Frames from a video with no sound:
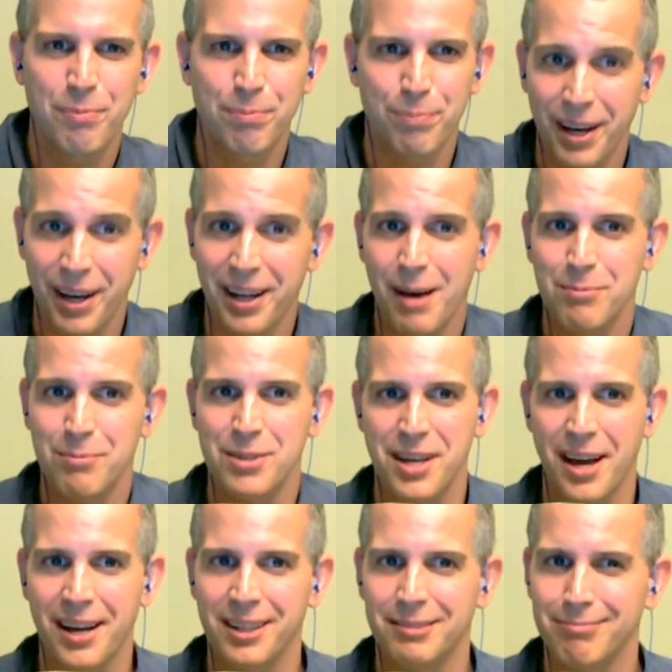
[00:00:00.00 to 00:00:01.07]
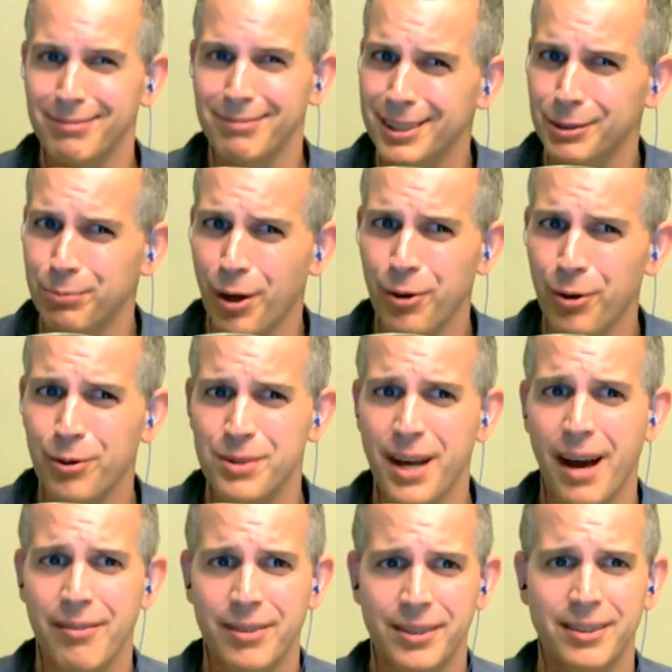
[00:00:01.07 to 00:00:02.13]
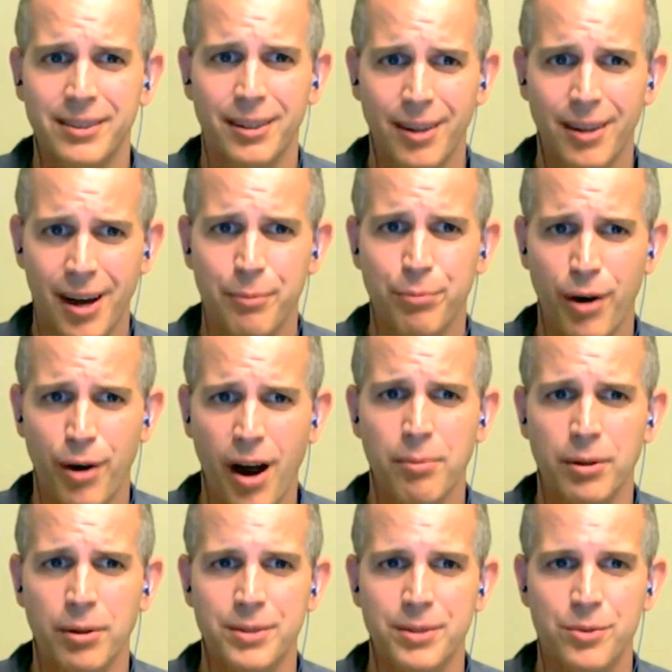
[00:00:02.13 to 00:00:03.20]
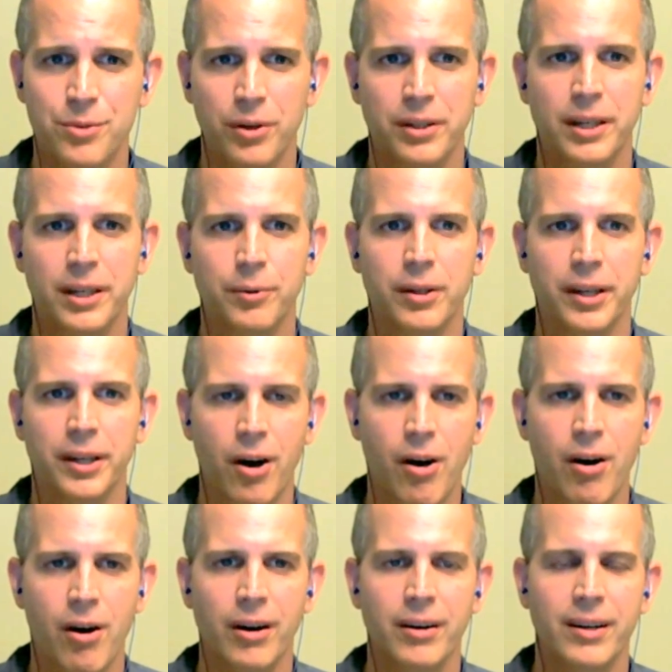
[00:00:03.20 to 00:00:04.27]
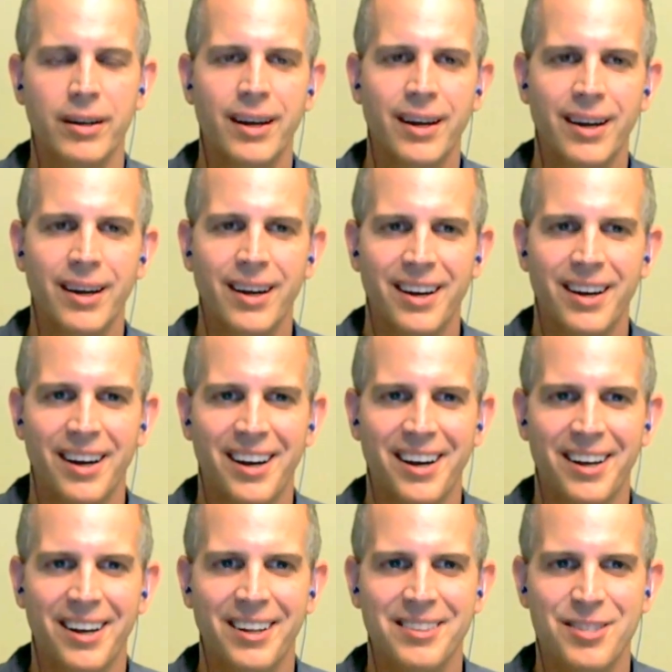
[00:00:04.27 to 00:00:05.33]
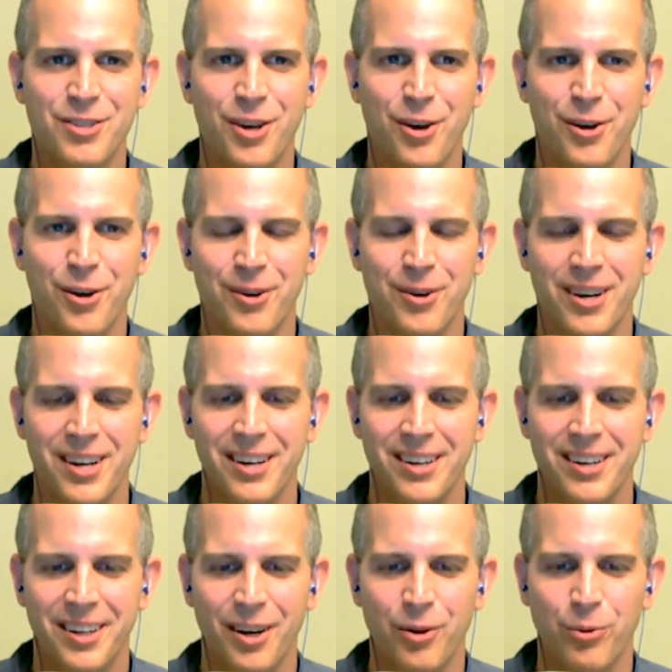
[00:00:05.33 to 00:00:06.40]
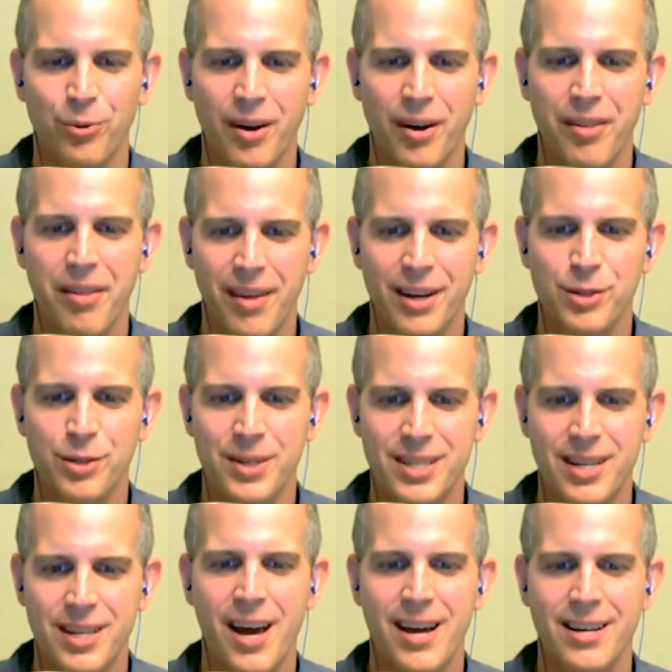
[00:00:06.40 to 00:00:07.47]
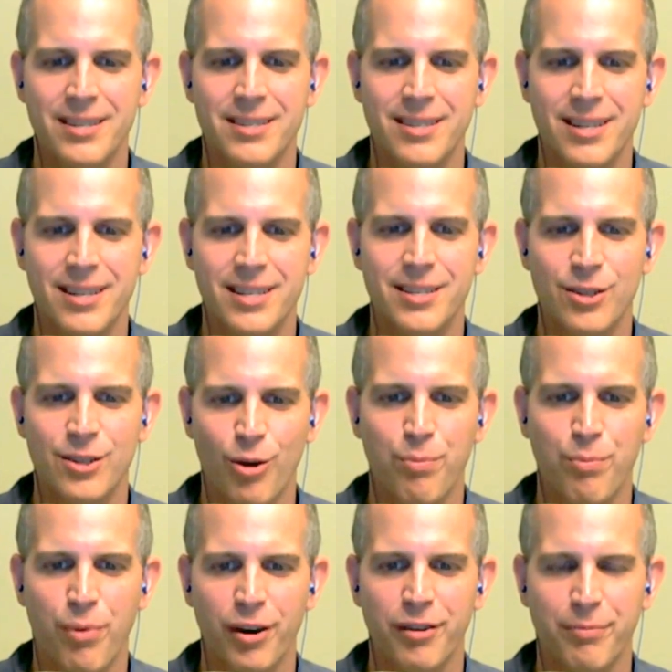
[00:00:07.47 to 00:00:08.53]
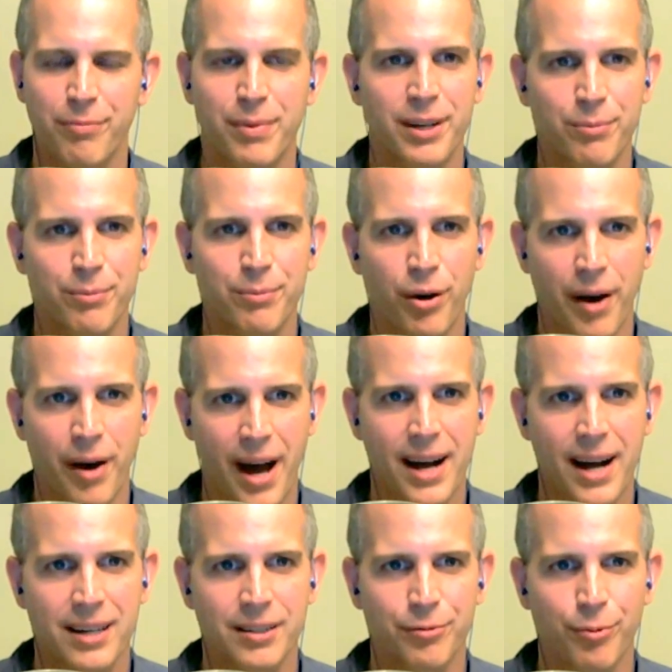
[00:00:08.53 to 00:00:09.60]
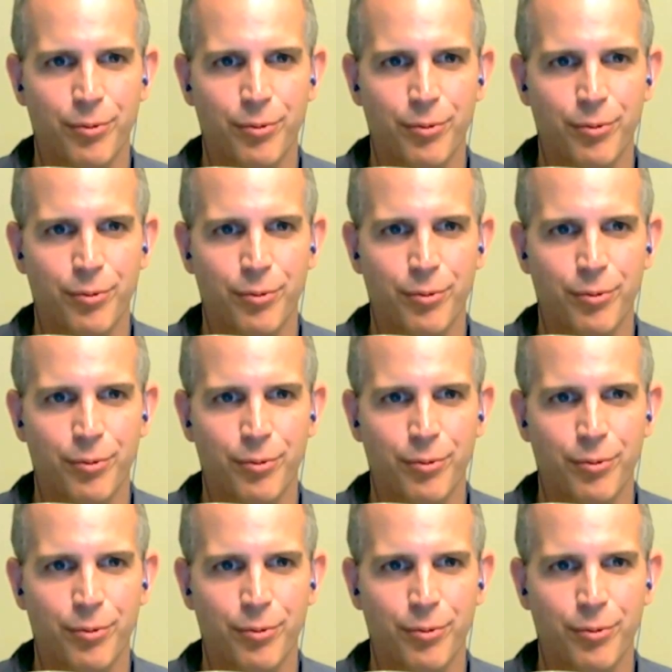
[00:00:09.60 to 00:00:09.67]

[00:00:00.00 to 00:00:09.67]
PNM saying, this modem's having a lot of problems. It's working really hard. And so, you know, one of the things we say is this is all part of being proactive.